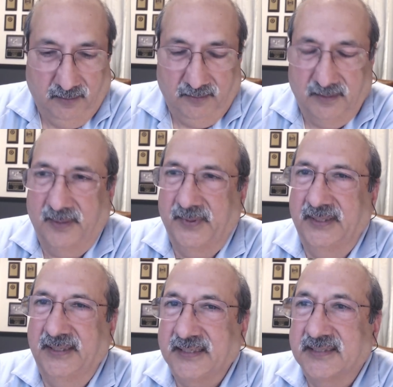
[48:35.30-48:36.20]
So, I
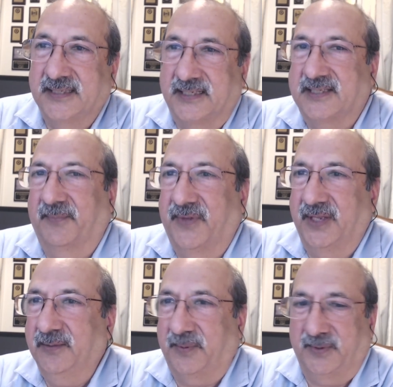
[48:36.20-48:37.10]
mean, that's that's
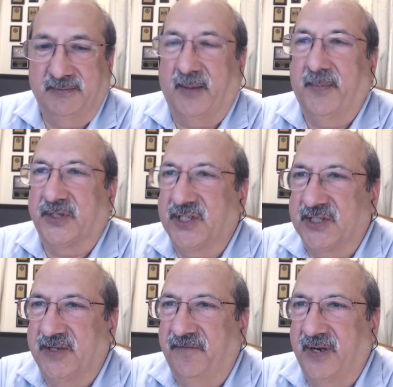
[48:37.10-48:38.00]
something. I mean, how about
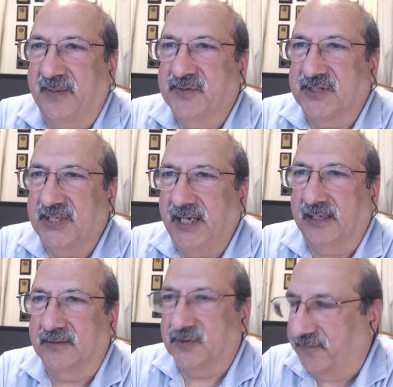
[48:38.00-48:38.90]
60 frames a
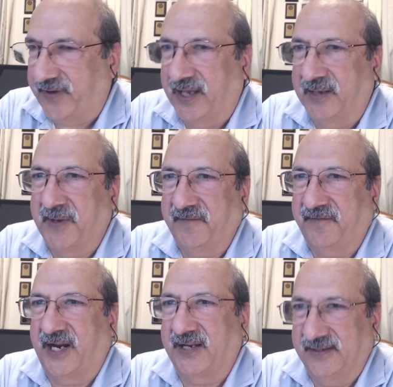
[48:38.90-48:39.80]
second? So fire my
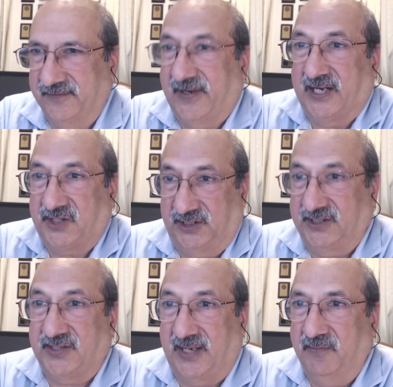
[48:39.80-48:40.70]
fra- flash at
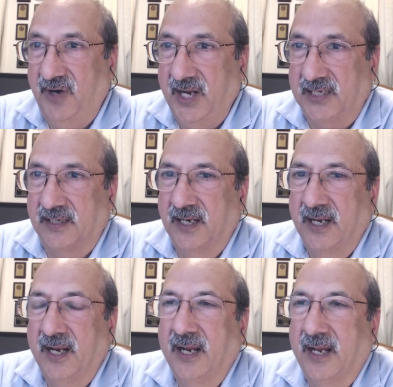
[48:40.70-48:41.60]
the same rate.
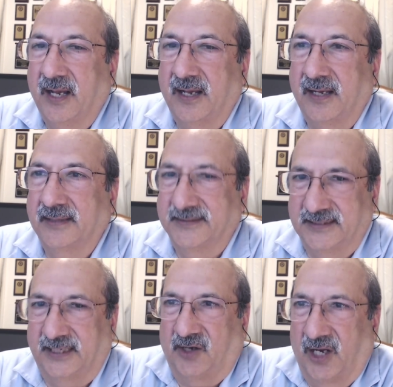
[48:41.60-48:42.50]
Uh,
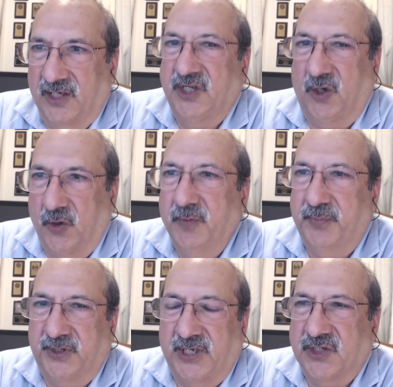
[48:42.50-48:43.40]
technology
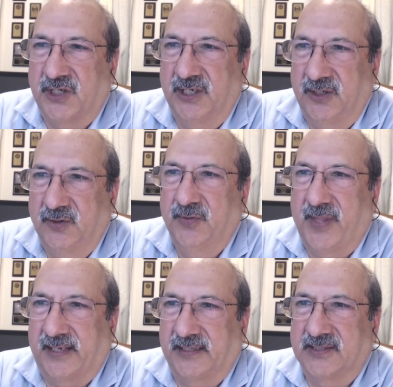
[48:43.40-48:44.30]
could potentially do
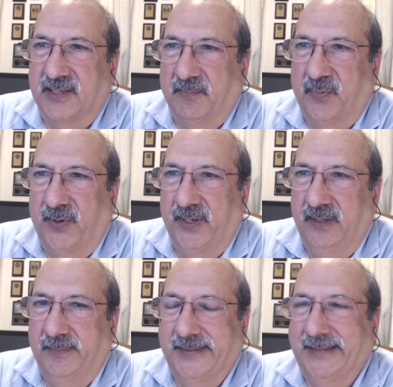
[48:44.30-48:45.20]
that at some
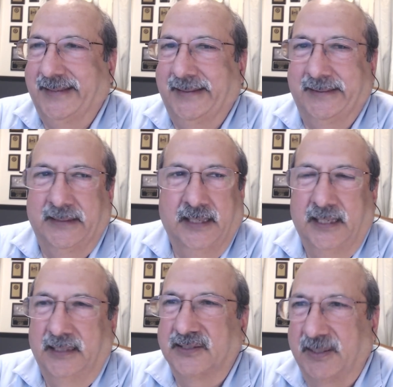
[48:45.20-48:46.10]
point, but then
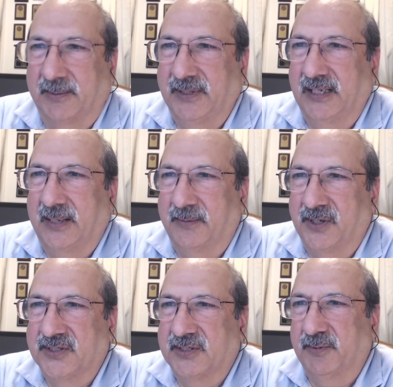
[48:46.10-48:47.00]
you know somebody will come
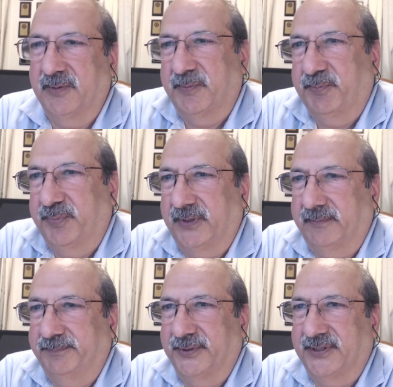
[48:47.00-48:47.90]
around and say, "Well,
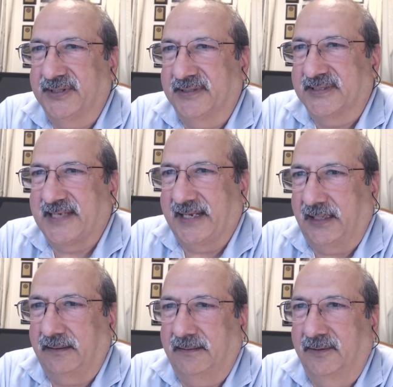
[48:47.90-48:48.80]
put put a
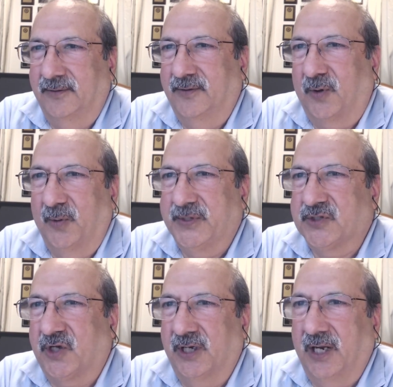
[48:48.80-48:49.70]
static, you know,
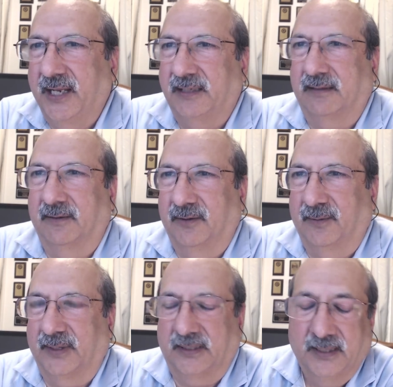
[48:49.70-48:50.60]
always on light and
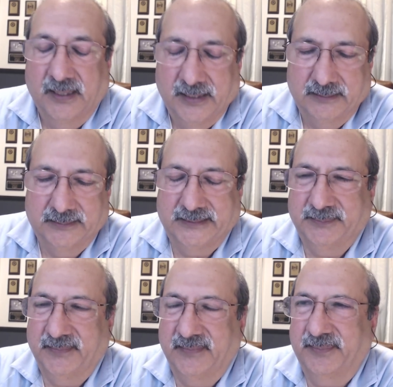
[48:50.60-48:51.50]
do it." Yeah,
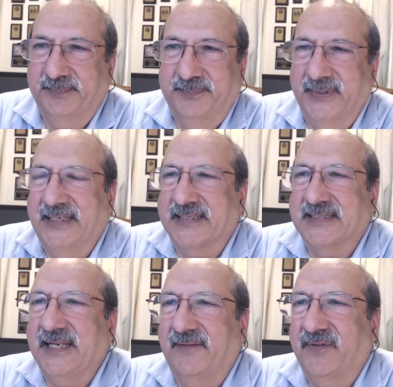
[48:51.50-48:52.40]
um, right. But it
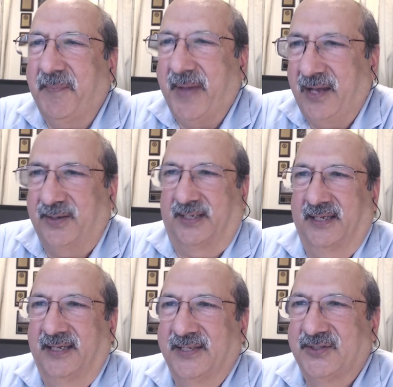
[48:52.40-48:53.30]
doesn't have the power.
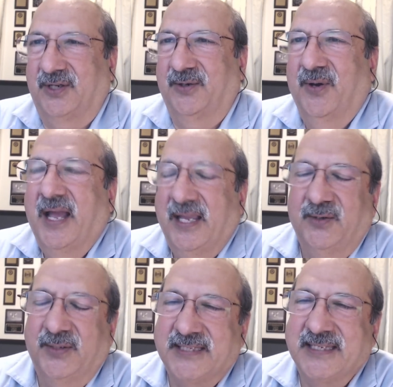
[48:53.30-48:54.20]
So
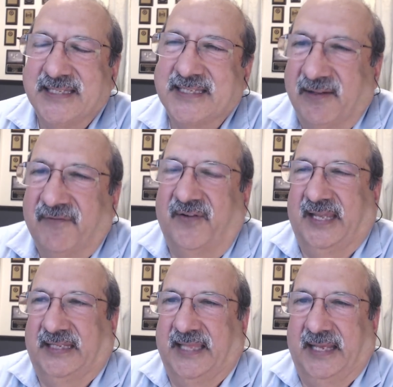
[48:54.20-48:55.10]
you know, it's it's stuff
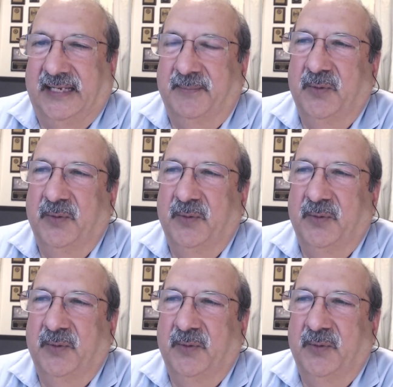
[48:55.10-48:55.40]
like that.